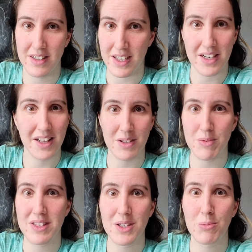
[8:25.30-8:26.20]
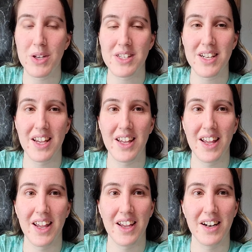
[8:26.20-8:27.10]
did not let me sleep last night,
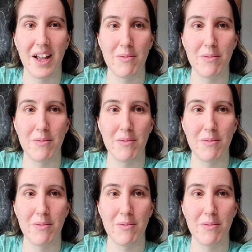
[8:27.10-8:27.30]
and